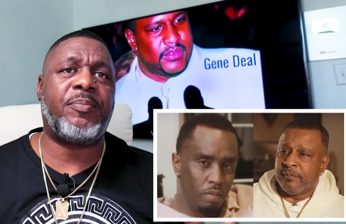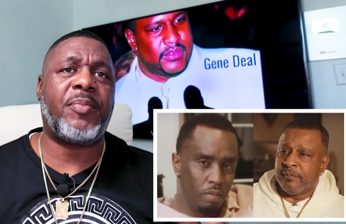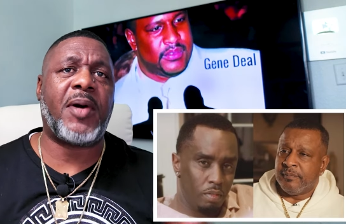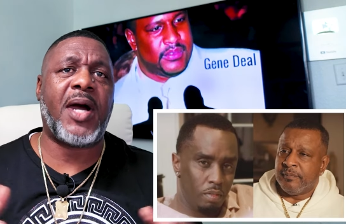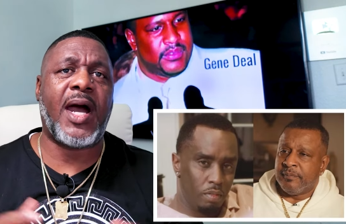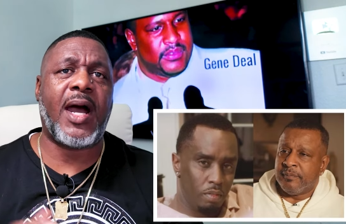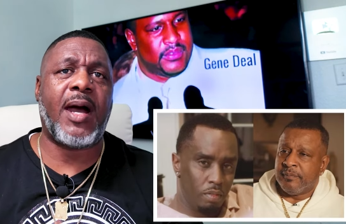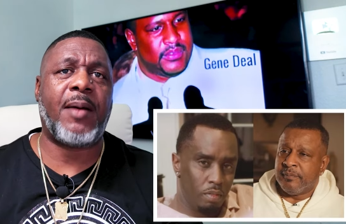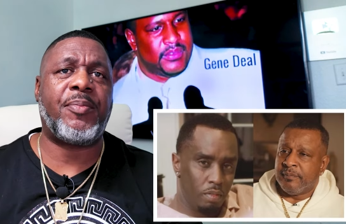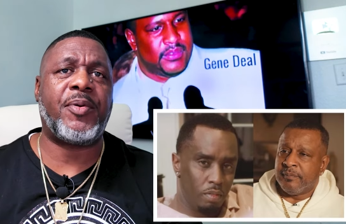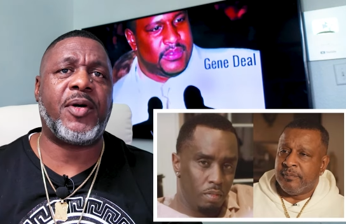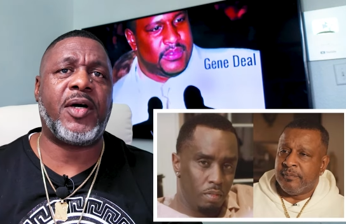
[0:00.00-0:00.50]
Speaker 1: to
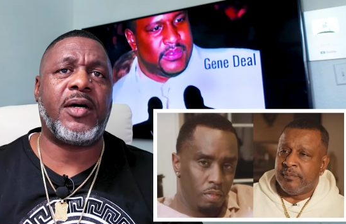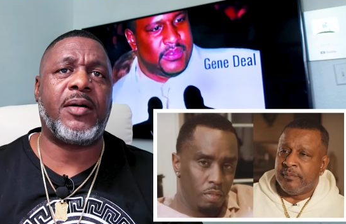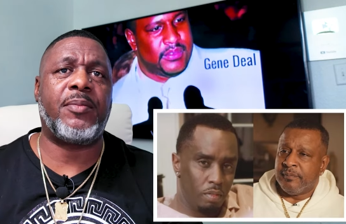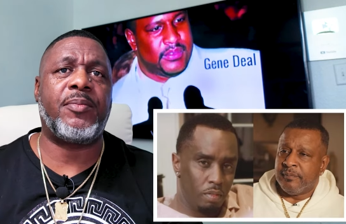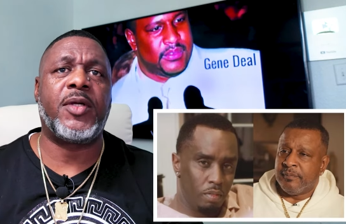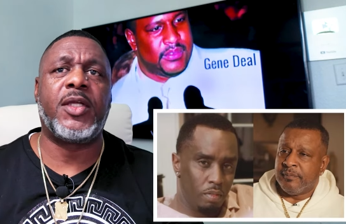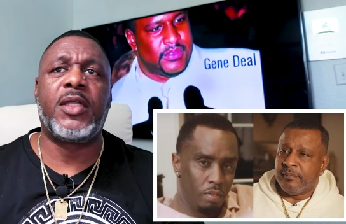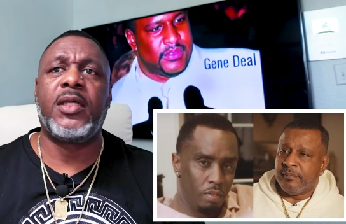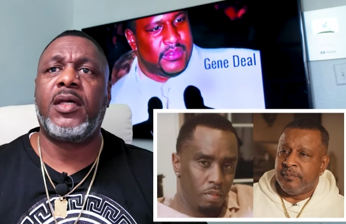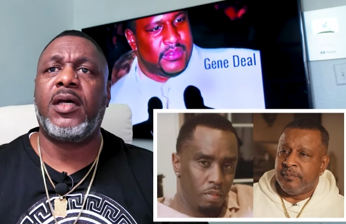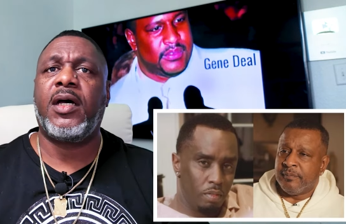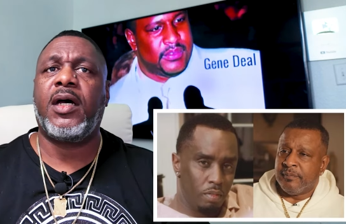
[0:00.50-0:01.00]
pop
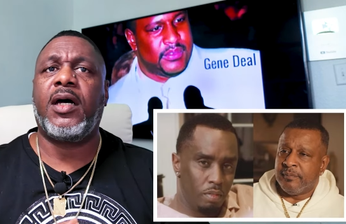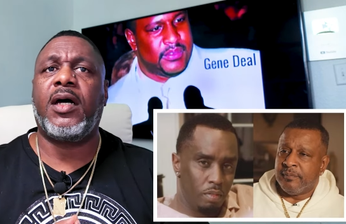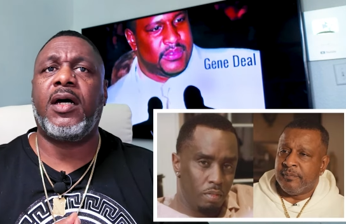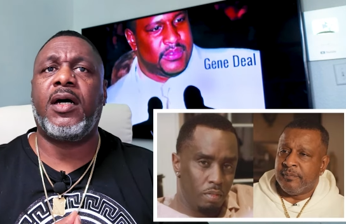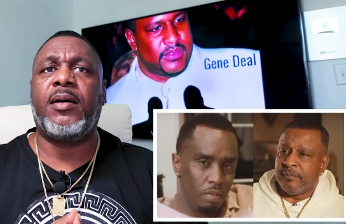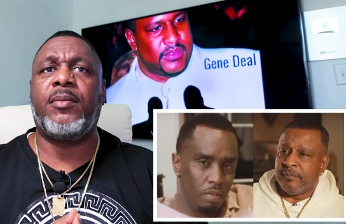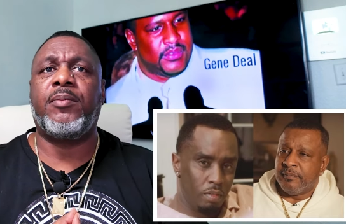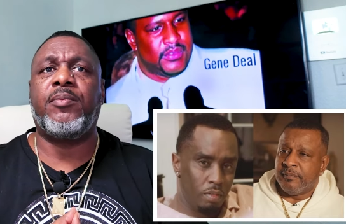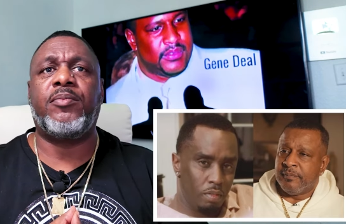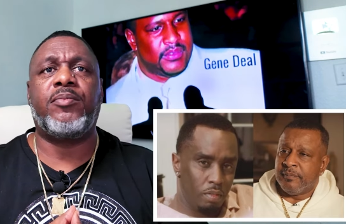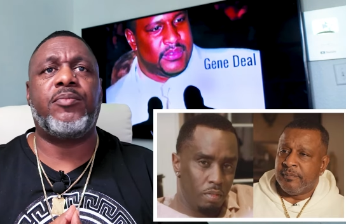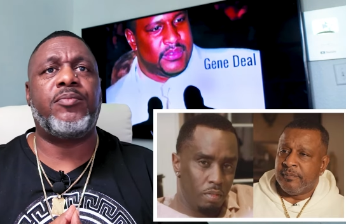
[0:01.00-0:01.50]
up.
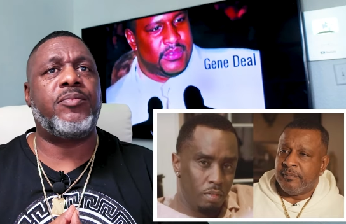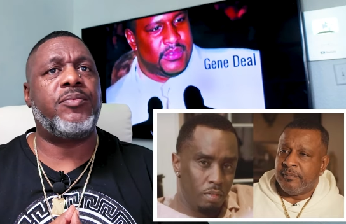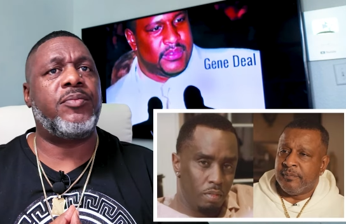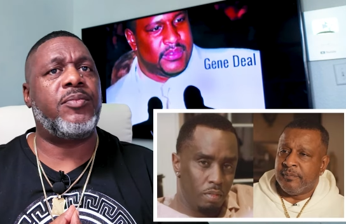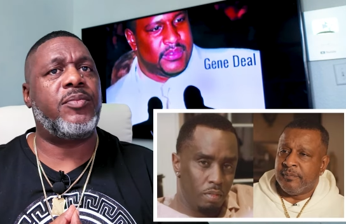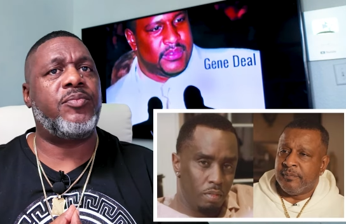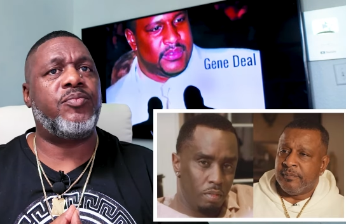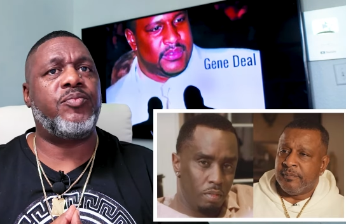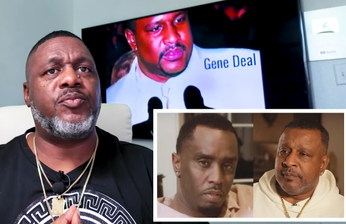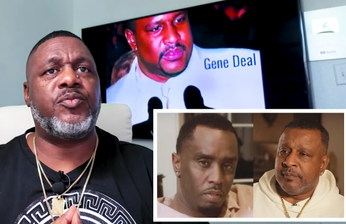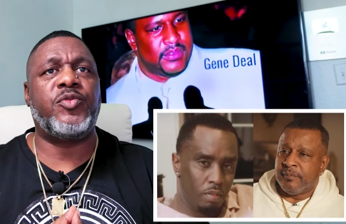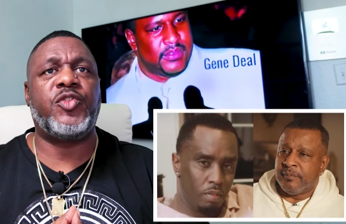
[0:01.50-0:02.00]

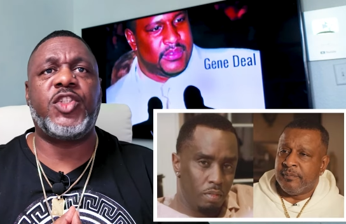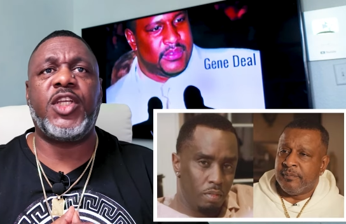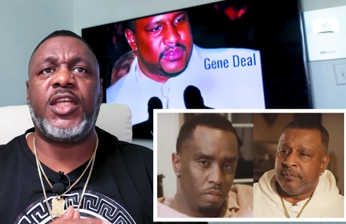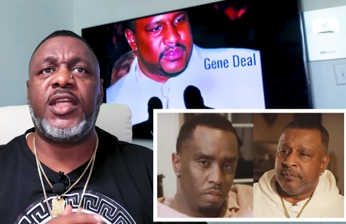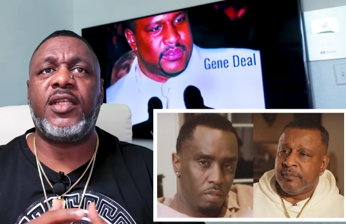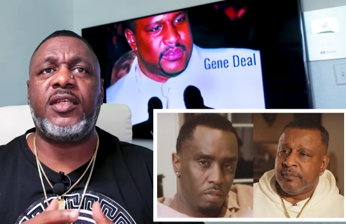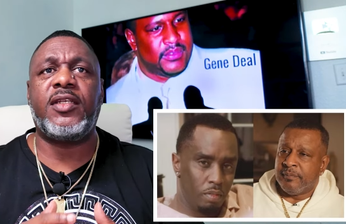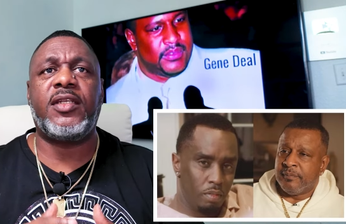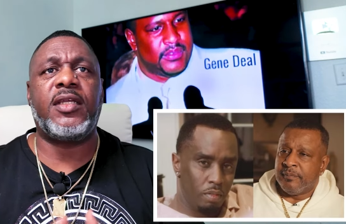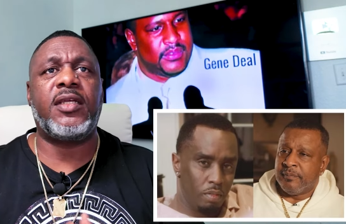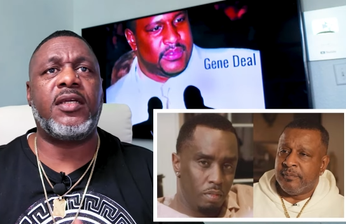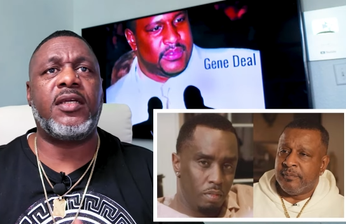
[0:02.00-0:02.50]
Gene